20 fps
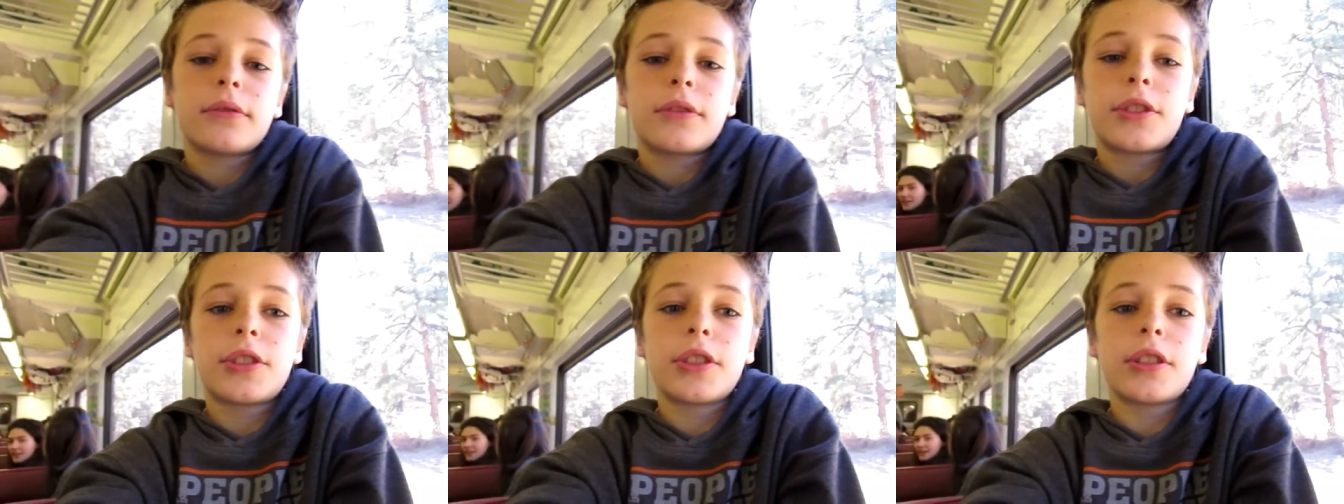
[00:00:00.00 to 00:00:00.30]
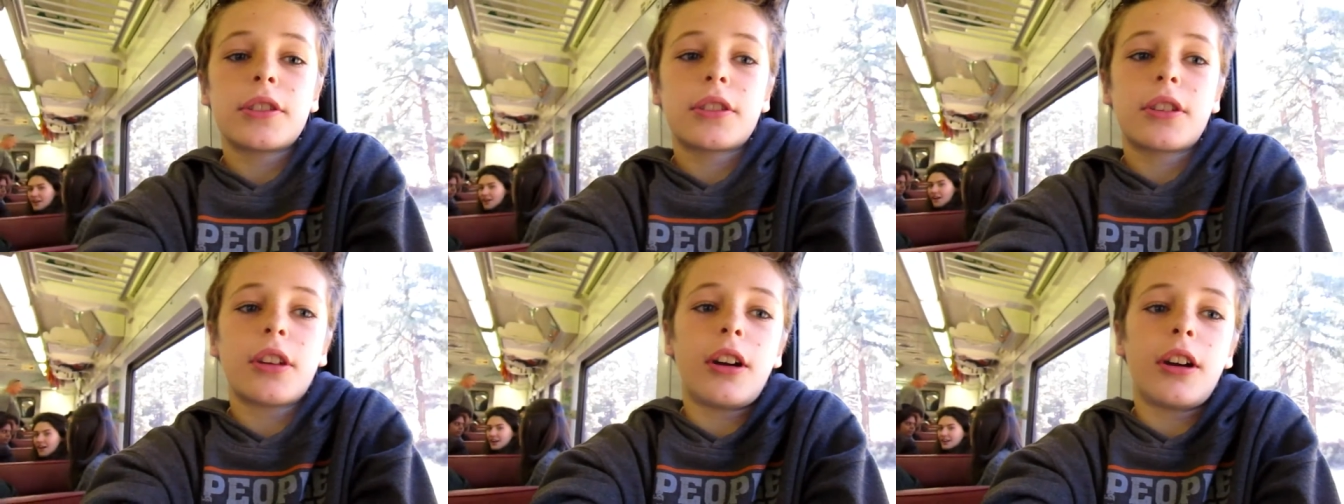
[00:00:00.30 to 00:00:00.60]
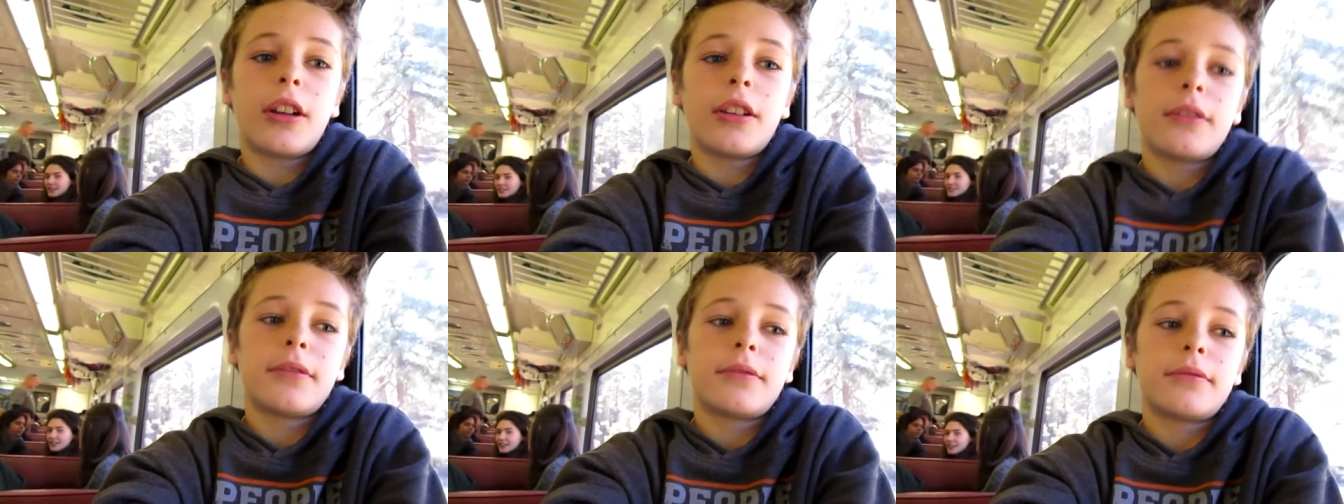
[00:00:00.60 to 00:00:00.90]
she's
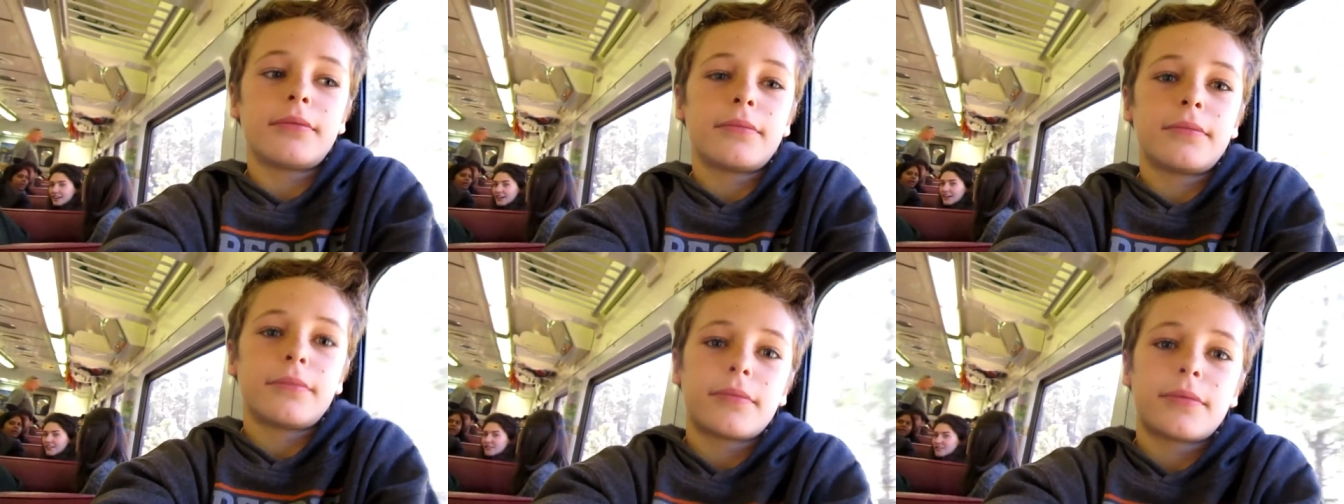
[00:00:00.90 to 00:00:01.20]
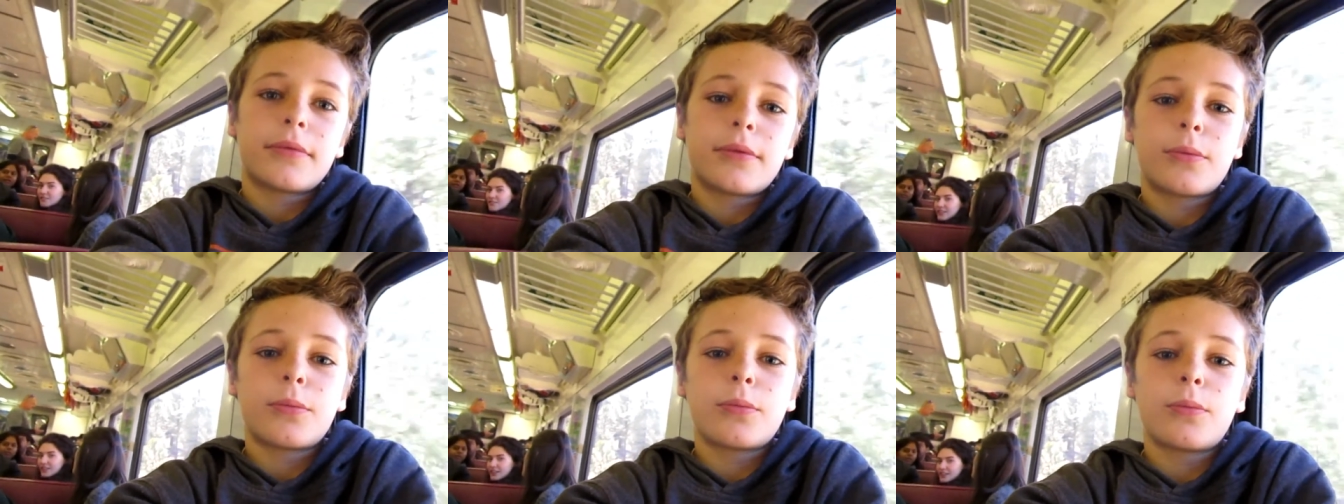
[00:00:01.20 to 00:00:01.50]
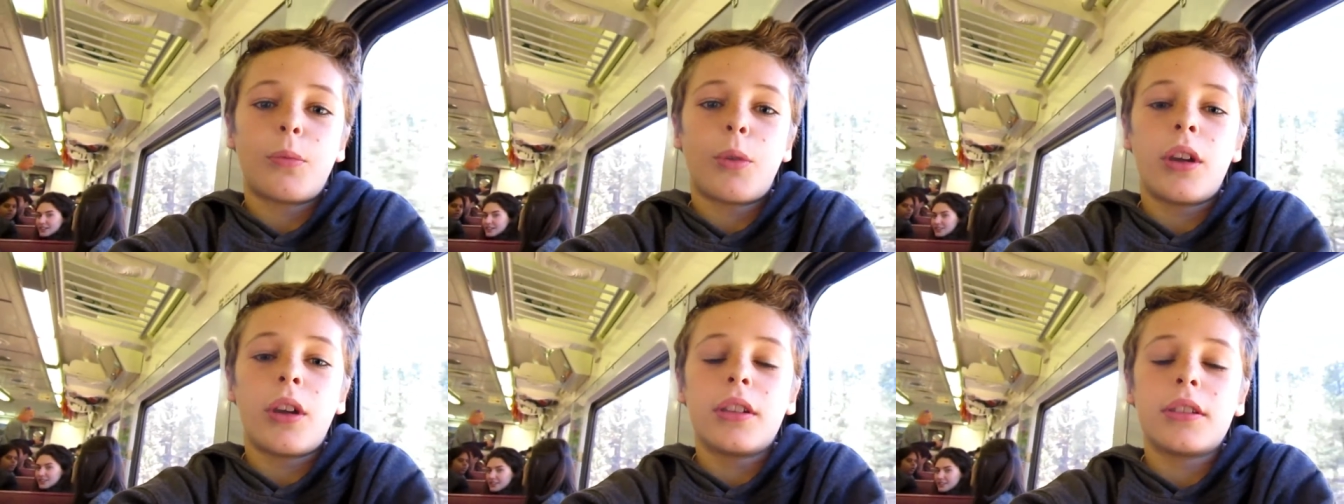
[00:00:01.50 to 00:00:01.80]
gone
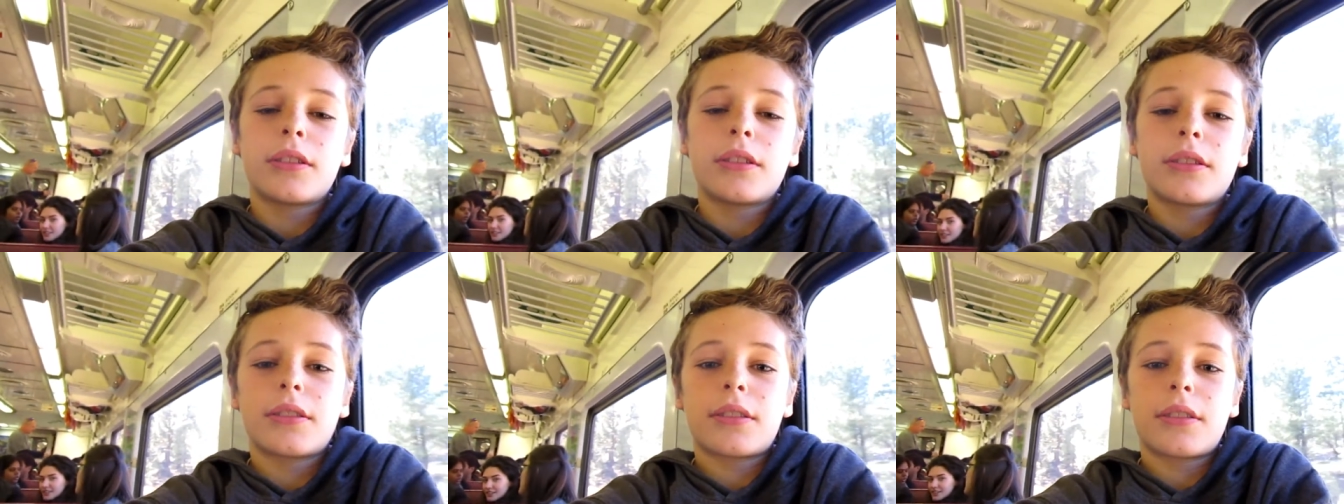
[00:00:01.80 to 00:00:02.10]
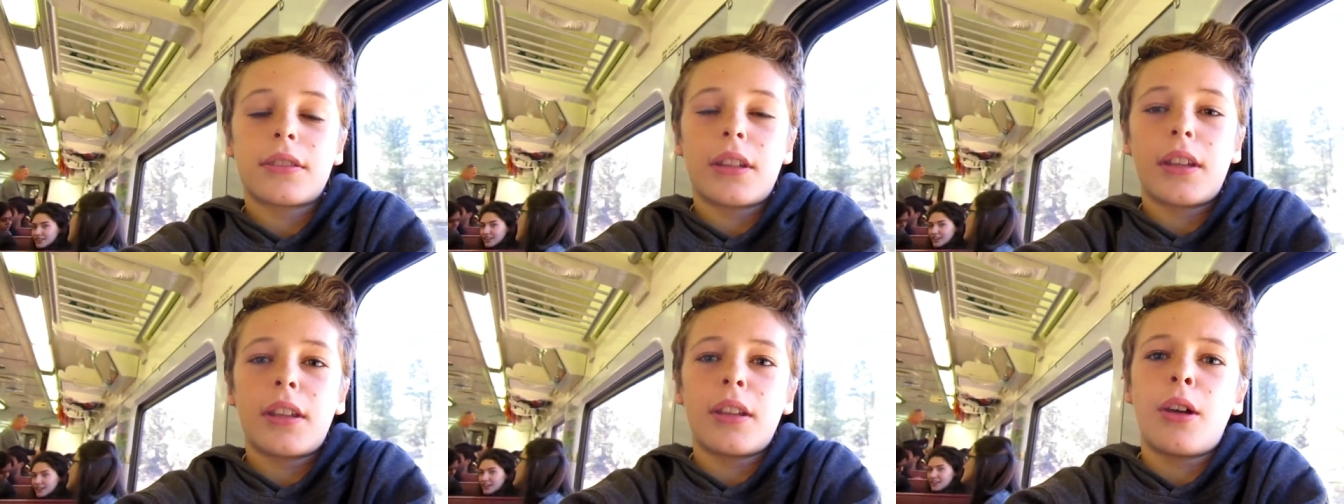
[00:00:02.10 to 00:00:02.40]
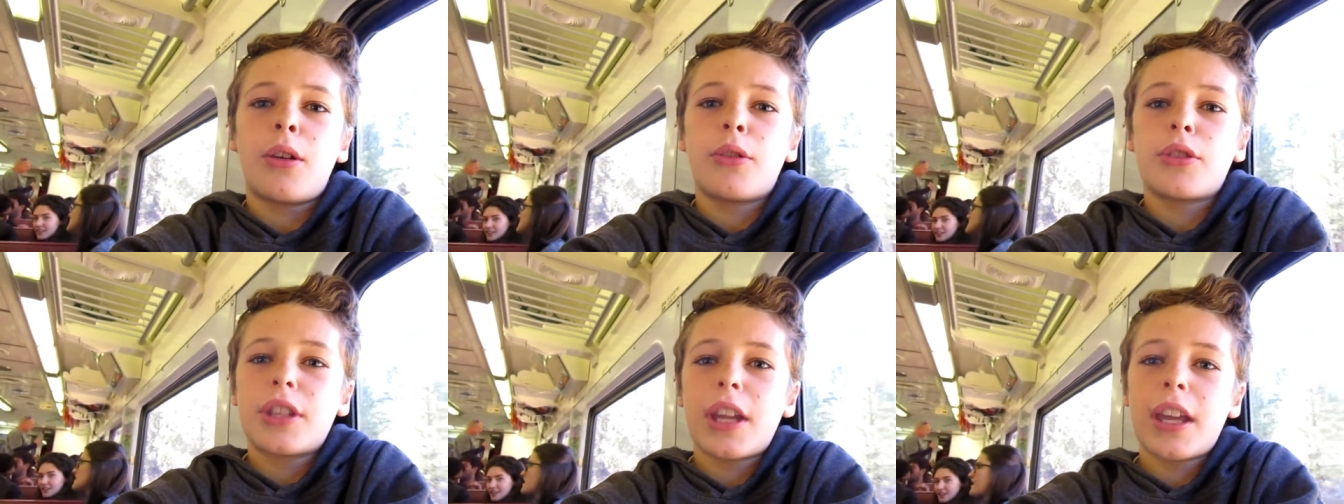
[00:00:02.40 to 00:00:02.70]
once. Uh,
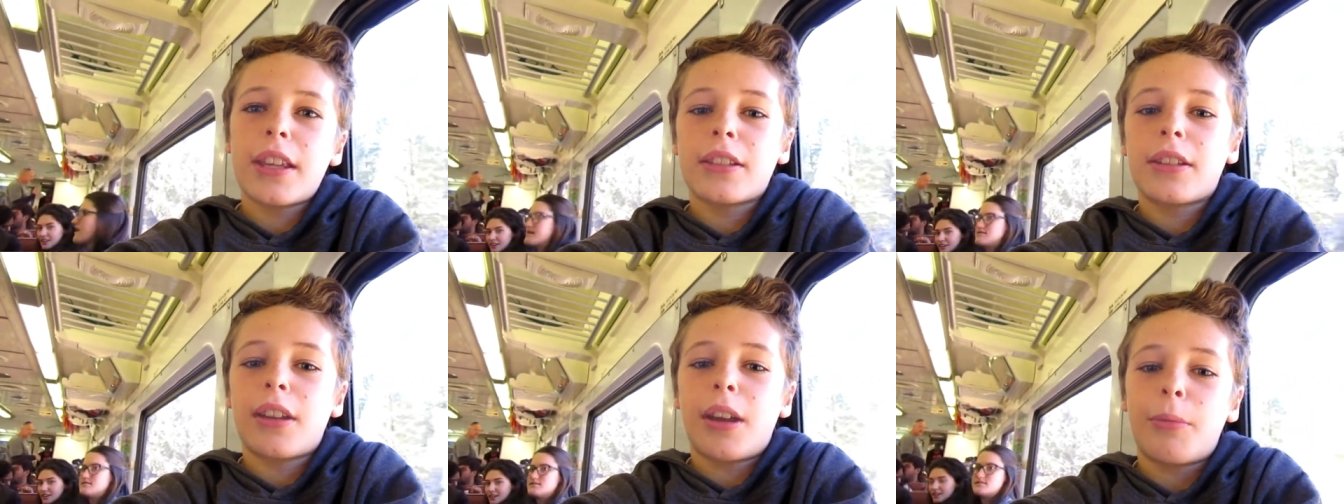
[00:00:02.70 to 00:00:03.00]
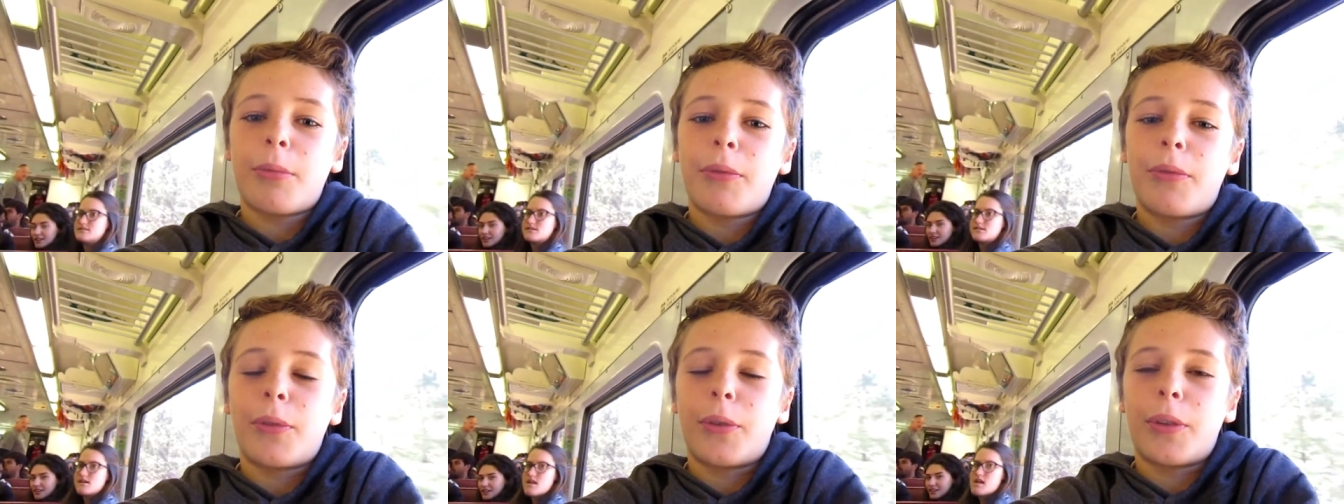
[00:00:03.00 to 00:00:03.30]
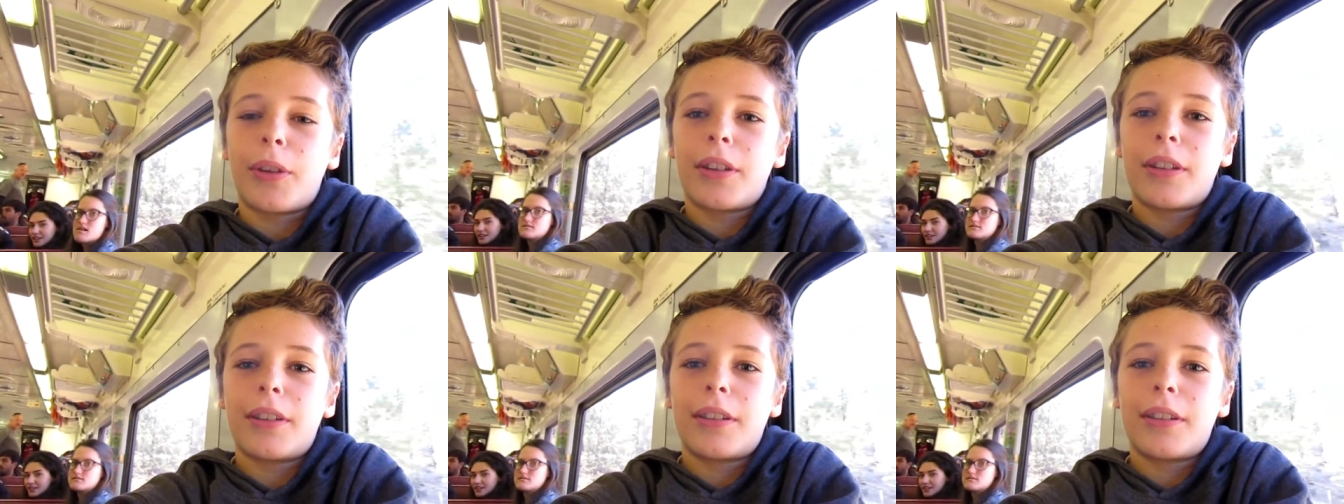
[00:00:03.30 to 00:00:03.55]
no, she hasn't gone before.